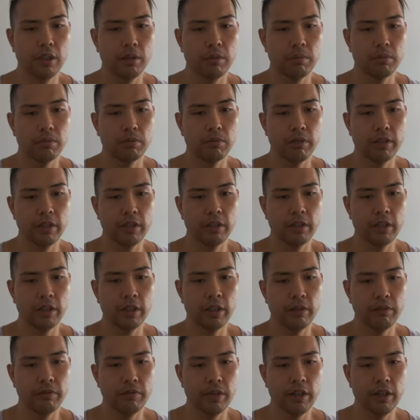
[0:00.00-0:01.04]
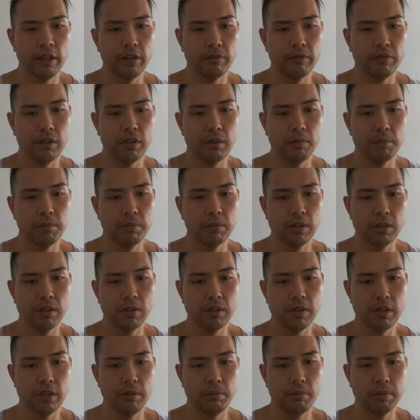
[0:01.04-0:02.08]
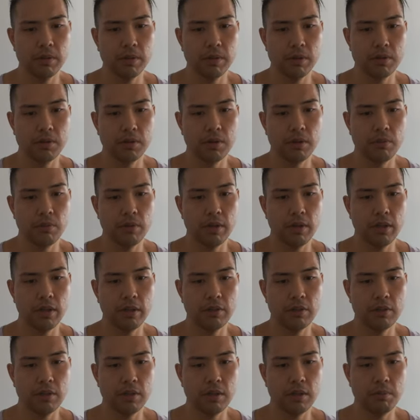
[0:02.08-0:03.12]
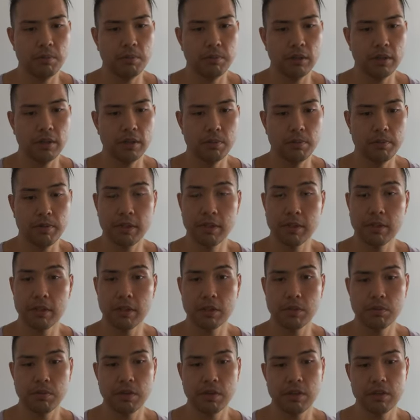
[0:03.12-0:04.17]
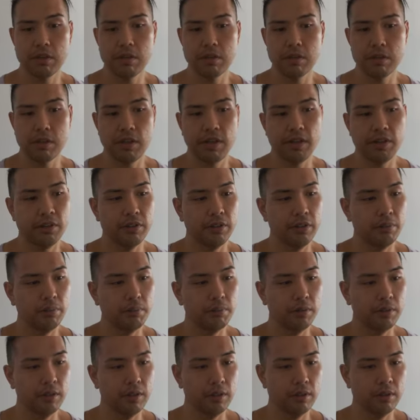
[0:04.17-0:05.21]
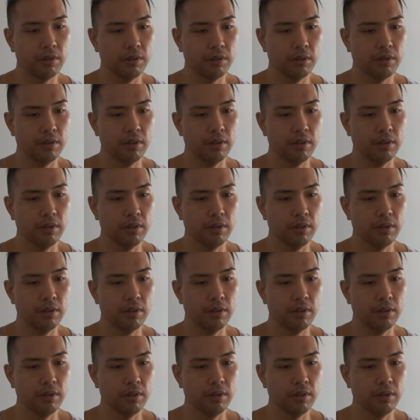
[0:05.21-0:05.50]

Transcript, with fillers: But right now I have I F T plus, A plus, C Y S A plus, Pentest plus, and Security plus.